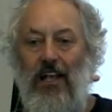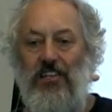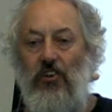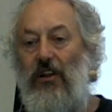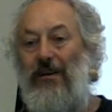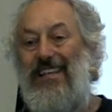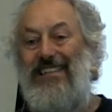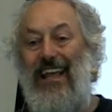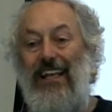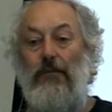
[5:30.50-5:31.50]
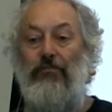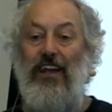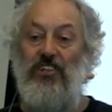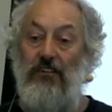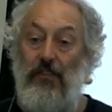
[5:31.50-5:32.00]
So, you know, it's the second
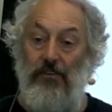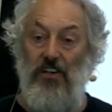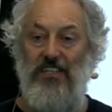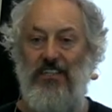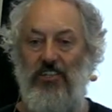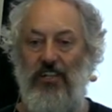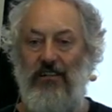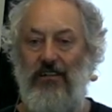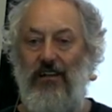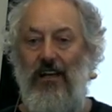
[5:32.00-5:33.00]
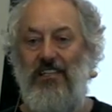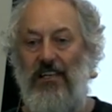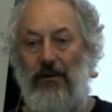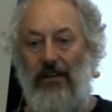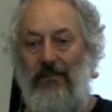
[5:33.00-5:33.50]
impression of the first edition, and
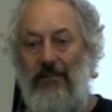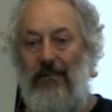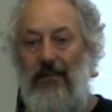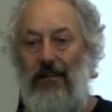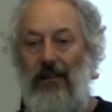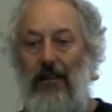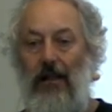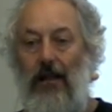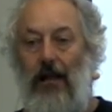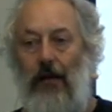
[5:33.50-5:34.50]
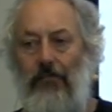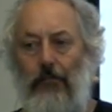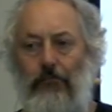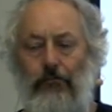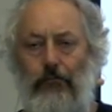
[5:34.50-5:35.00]
so on.
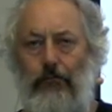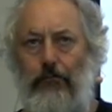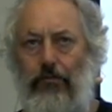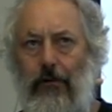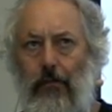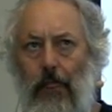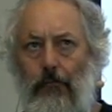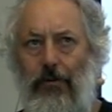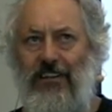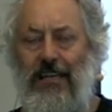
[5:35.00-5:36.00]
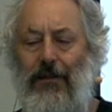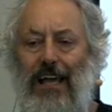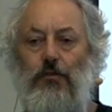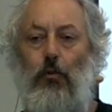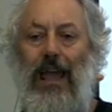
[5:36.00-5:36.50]
Um, pr printing
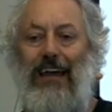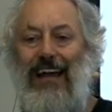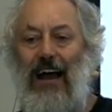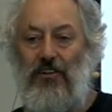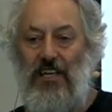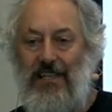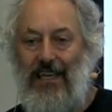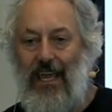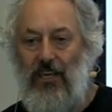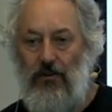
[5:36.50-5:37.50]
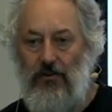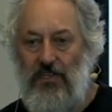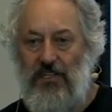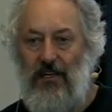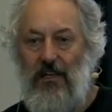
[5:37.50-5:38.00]
plates wear out as they get
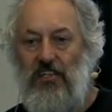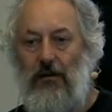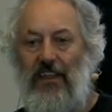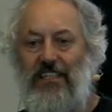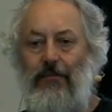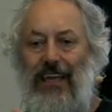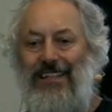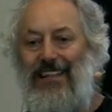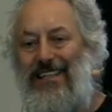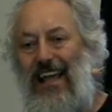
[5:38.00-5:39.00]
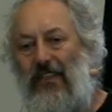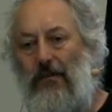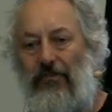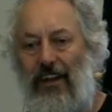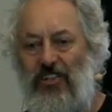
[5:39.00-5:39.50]
used. So, by the time you get to the
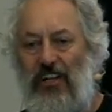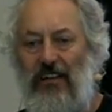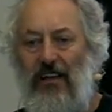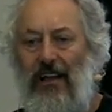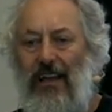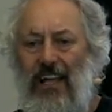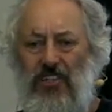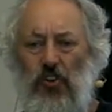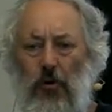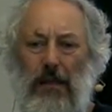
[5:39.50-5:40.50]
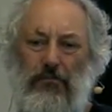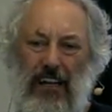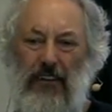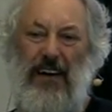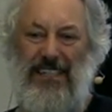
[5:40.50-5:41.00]
10th impression, it's normally
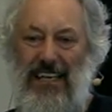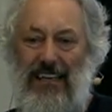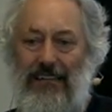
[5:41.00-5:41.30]
pretty fuzzy.